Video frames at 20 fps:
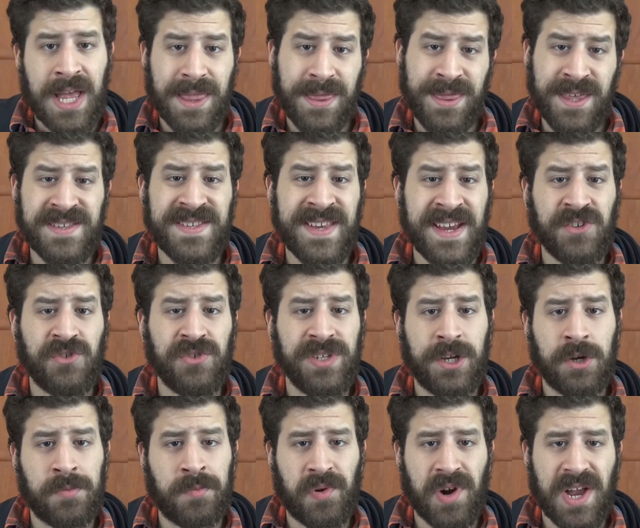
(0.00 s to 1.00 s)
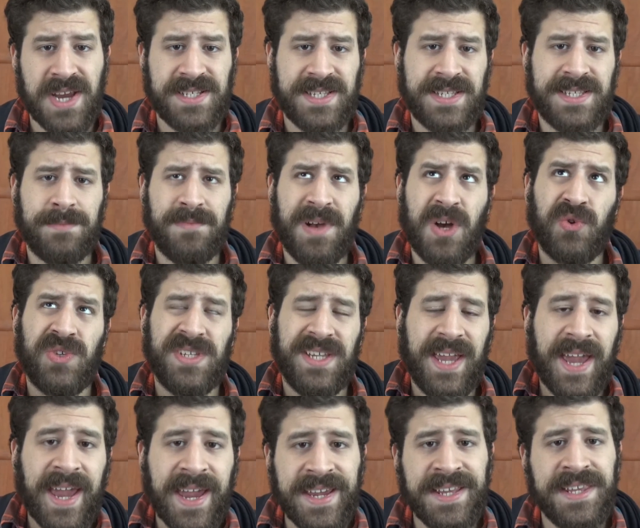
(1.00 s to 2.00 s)
This actually comprises about
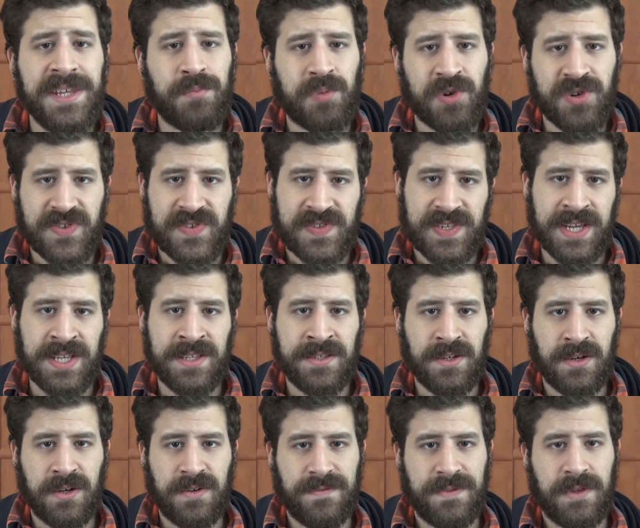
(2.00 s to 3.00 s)
80% of